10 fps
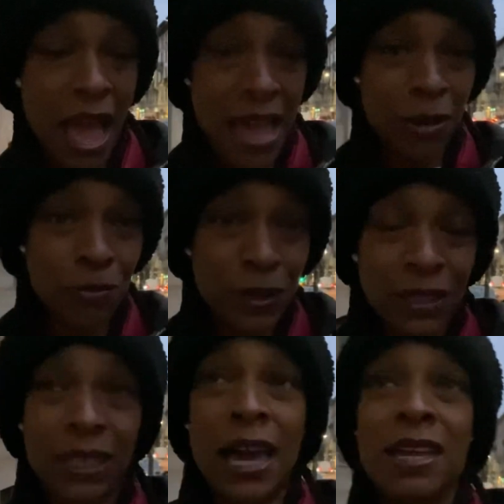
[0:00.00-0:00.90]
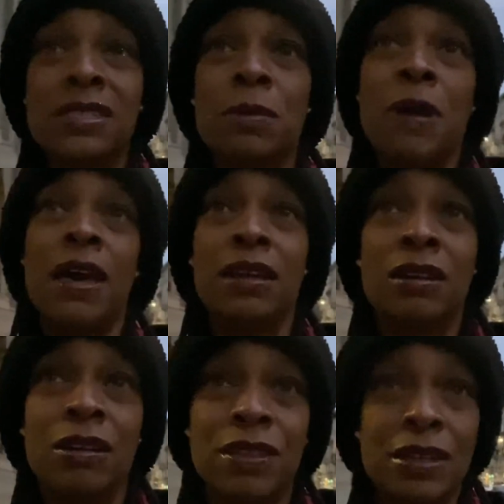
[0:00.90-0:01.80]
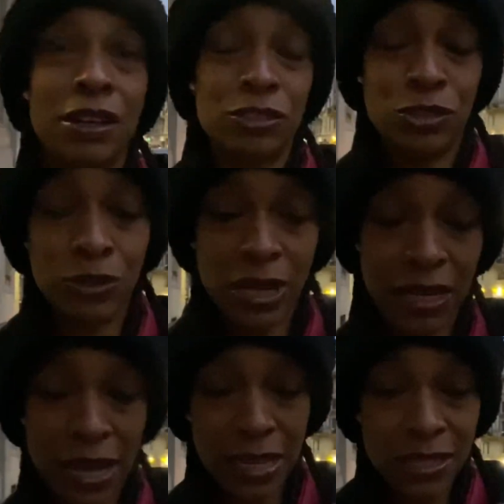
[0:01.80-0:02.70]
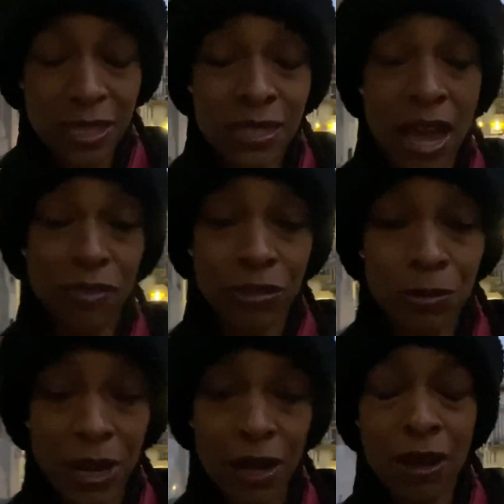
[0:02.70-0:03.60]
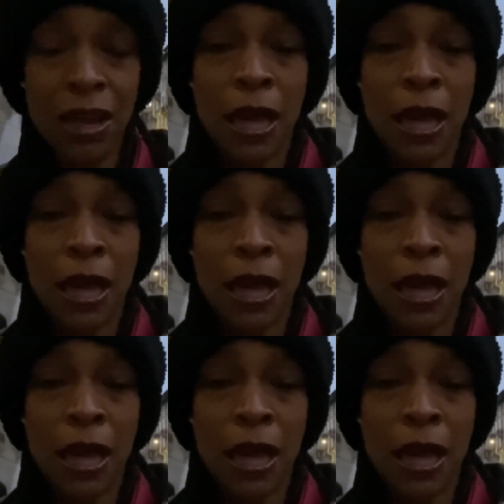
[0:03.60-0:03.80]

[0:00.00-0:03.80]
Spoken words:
It really can depend on the doctors you get, and I guess that's everywhere.